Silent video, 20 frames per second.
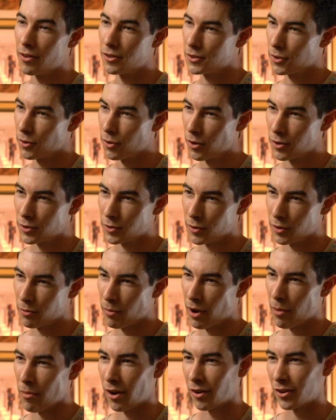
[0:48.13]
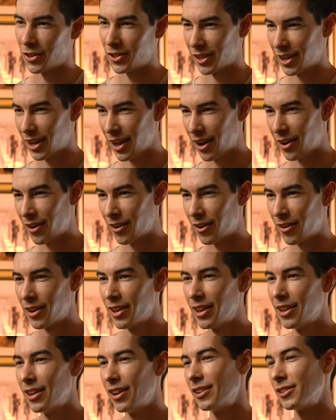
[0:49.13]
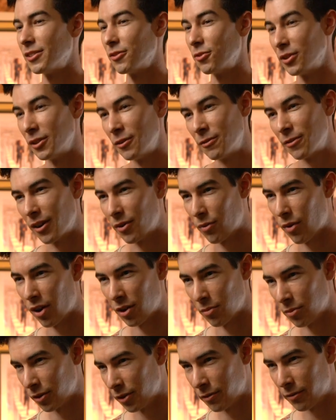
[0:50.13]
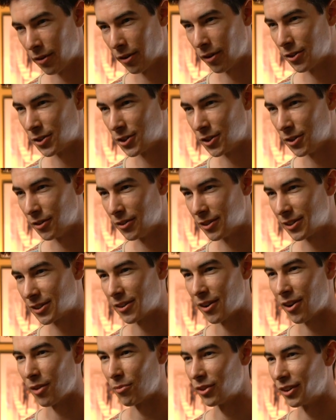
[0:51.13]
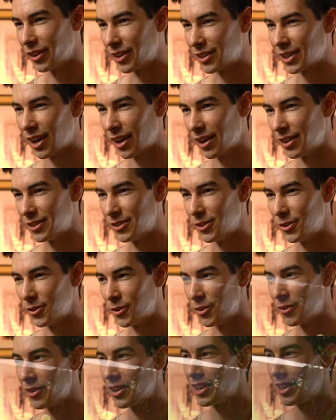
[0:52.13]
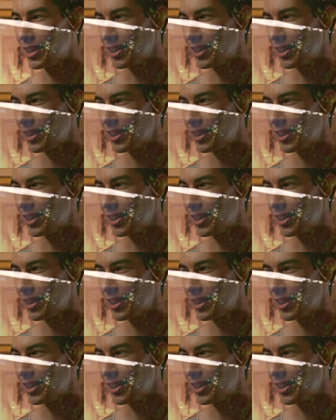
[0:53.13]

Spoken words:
outdoors with my model Jaquel. It's a really fun water balloon photo shoot, so I'm really excited to